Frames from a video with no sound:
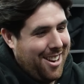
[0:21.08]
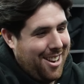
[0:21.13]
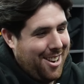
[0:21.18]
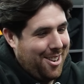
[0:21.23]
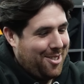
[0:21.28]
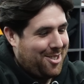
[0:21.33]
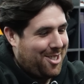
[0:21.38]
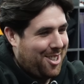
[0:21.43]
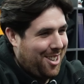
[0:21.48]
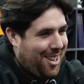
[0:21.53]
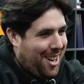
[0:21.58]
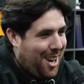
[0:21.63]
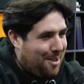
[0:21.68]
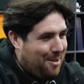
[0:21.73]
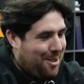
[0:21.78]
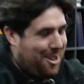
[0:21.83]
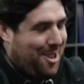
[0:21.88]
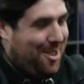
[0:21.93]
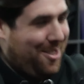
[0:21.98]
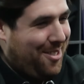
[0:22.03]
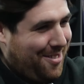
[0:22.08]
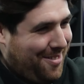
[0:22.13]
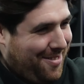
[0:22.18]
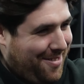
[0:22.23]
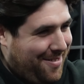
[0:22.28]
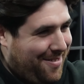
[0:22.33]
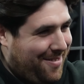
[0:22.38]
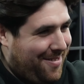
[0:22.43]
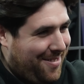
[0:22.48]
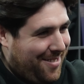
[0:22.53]
Hello, sir. How are you?
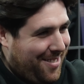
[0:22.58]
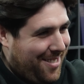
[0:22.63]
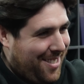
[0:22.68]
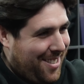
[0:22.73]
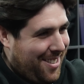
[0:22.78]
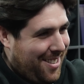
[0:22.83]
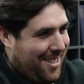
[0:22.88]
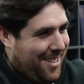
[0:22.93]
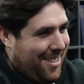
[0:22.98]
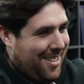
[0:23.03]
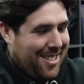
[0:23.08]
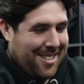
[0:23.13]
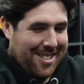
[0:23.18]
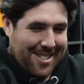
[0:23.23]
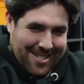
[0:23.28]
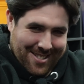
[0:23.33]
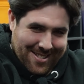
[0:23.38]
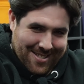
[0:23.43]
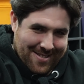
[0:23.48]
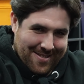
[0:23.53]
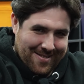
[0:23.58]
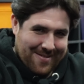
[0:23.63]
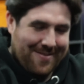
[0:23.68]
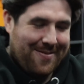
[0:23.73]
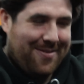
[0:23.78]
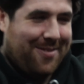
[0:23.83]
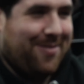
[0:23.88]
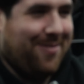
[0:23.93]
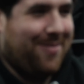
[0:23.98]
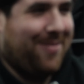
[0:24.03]
Very good, sir. I've been looking
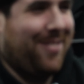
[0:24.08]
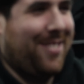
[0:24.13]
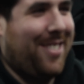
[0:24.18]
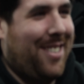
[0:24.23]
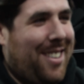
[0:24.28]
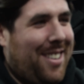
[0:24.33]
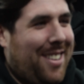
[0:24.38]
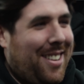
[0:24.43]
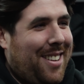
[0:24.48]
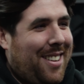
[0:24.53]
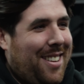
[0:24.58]
forward to this.